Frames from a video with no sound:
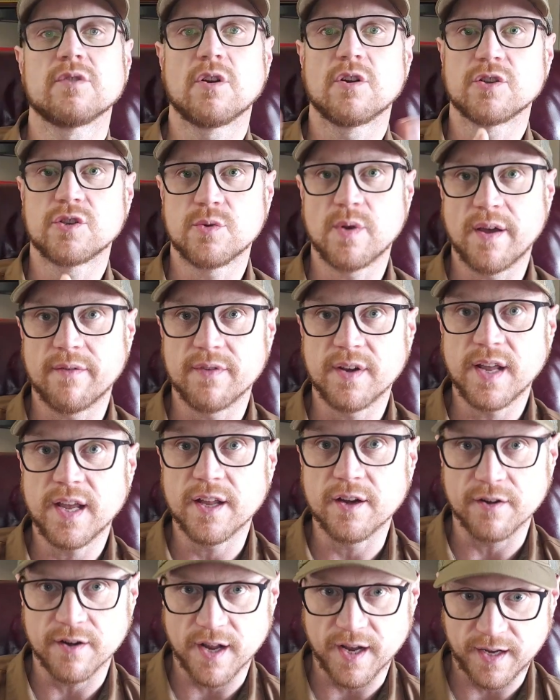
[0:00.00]
as long as you have an
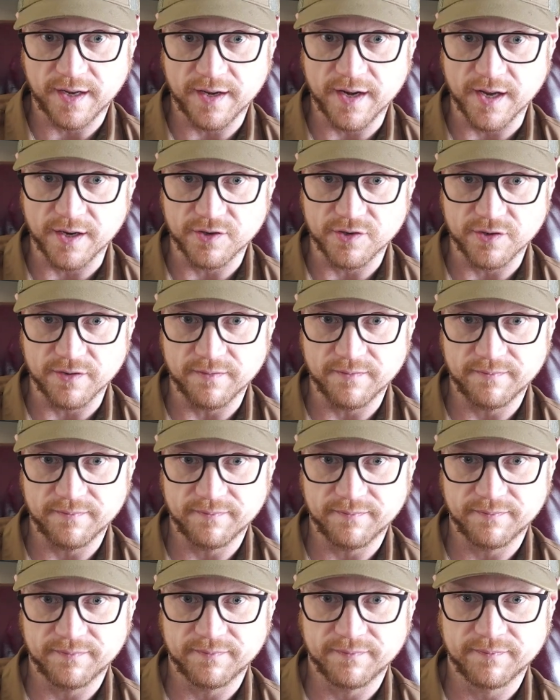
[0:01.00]
internet connection.
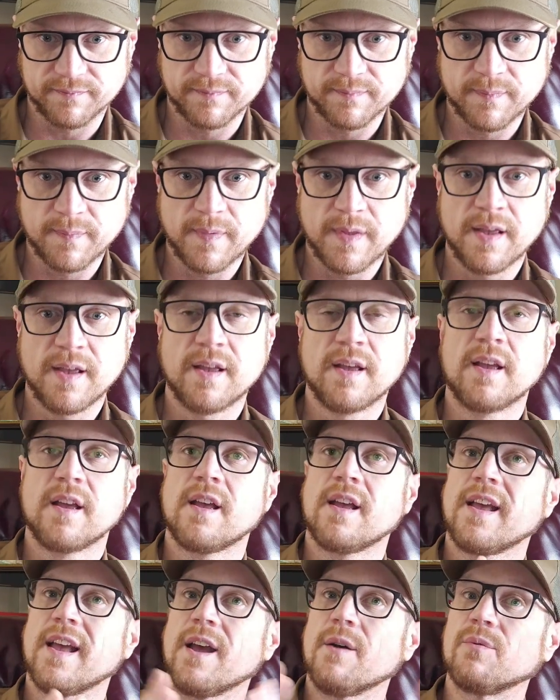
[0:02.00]

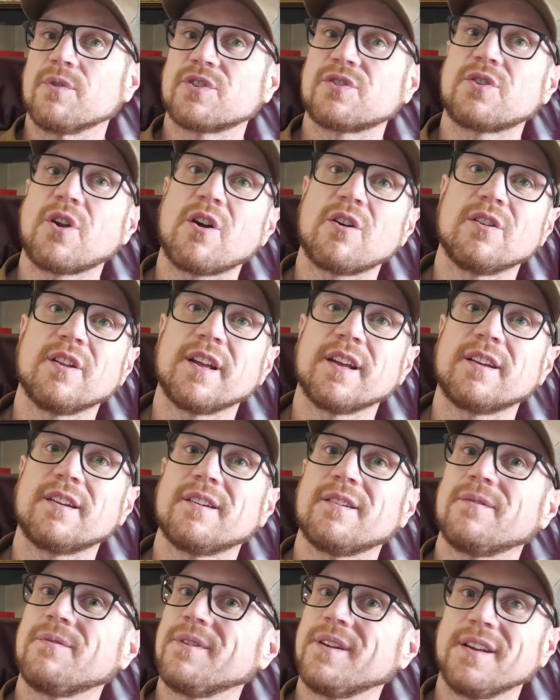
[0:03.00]
And with Starlink,
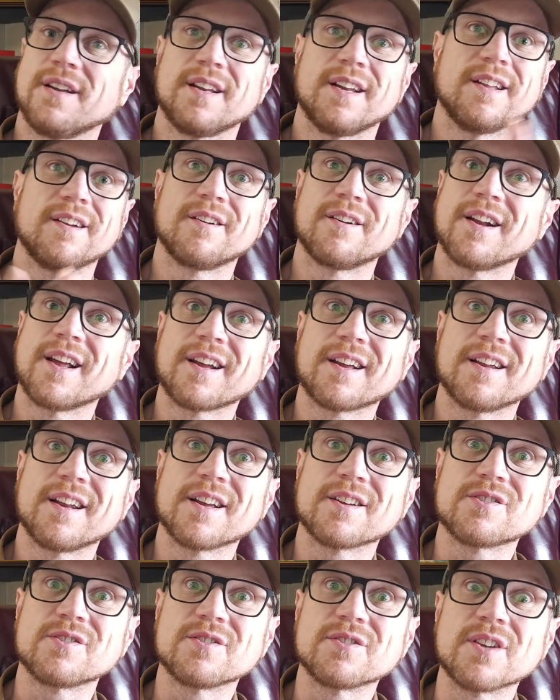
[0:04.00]
we can get internet
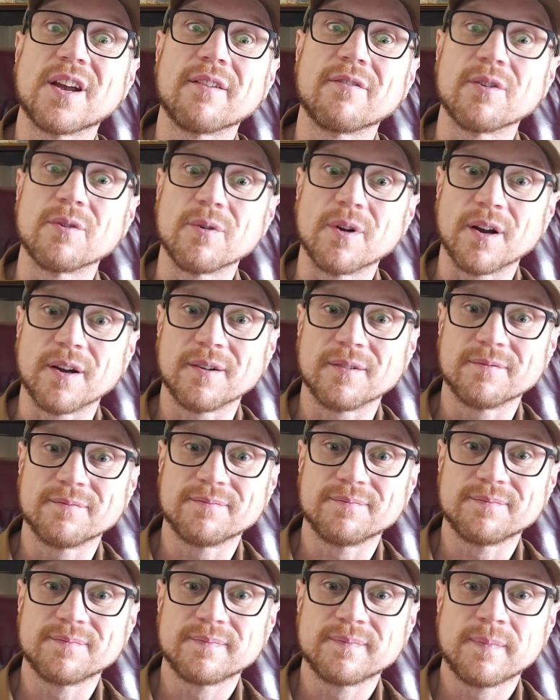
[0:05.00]
connections everywhere.
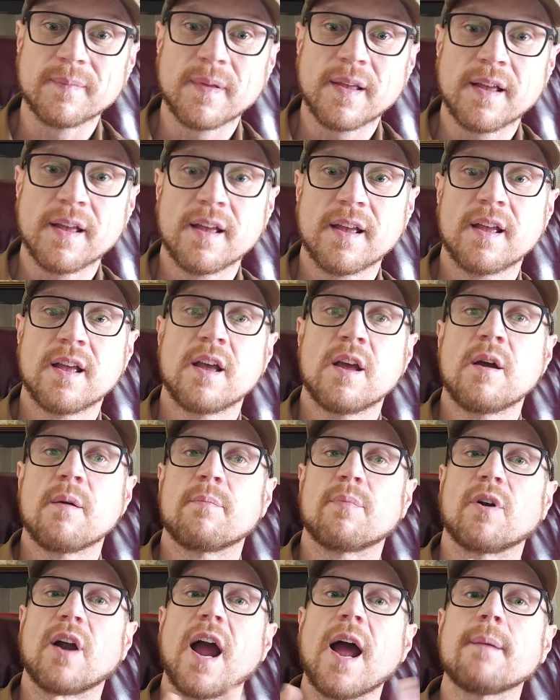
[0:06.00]

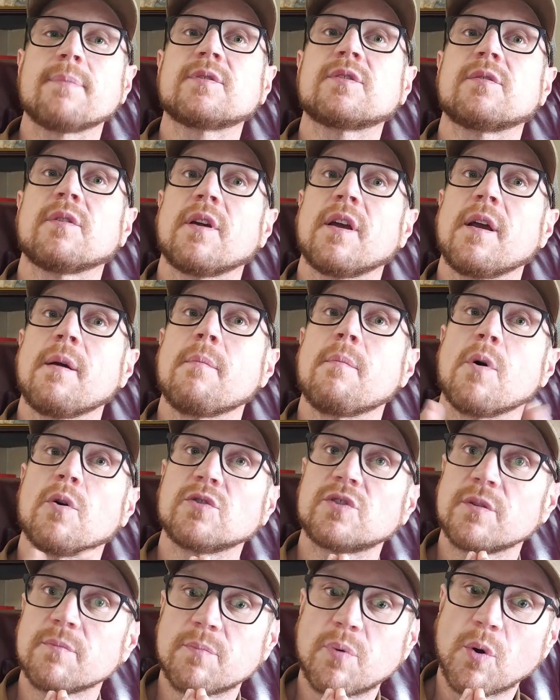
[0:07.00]
Perhaps
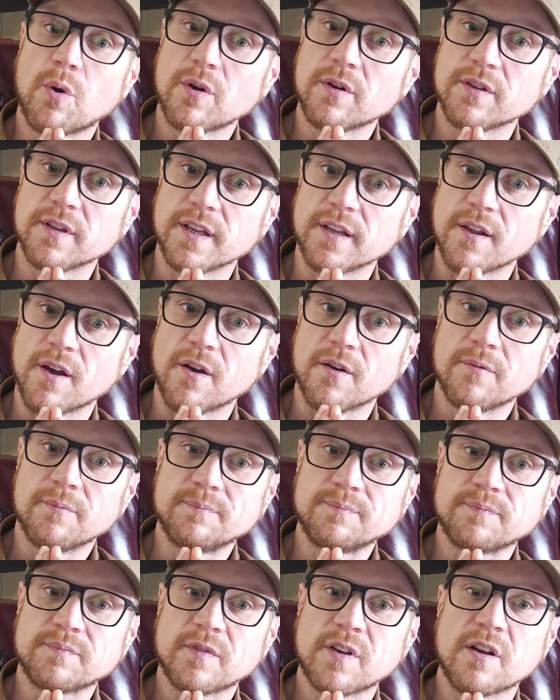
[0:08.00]
most importantly, though,
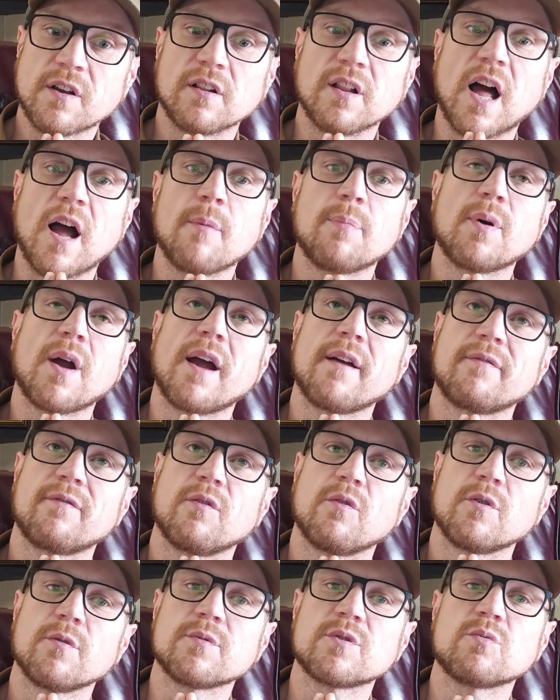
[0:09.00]
cloud
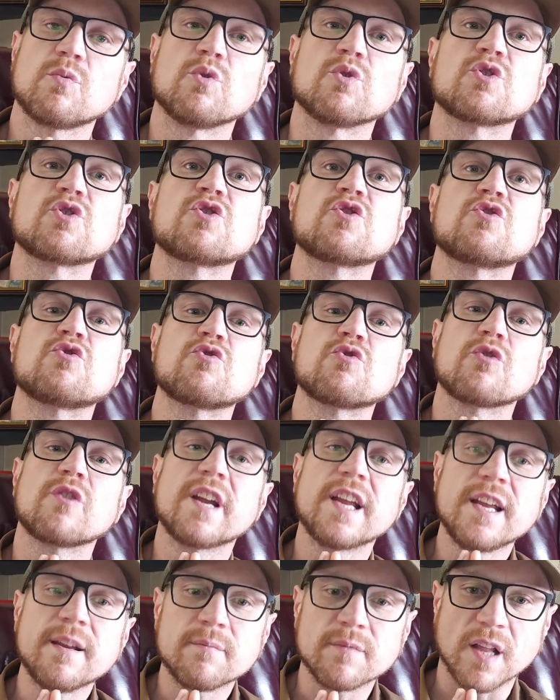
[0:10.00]
platforms will
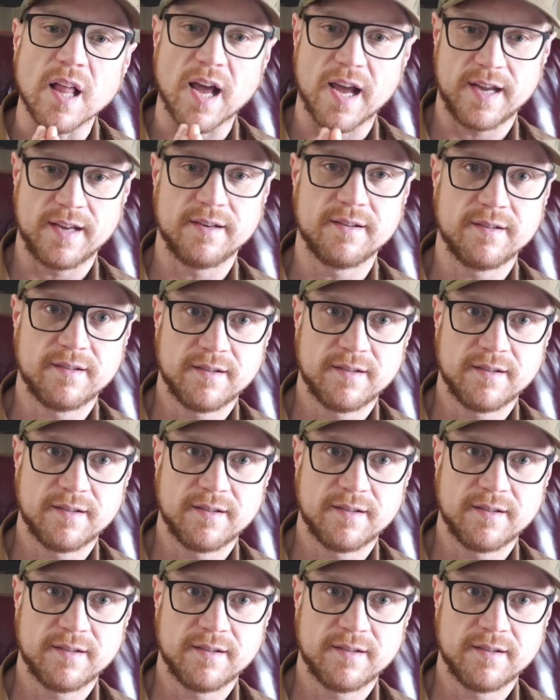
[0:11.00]
streamline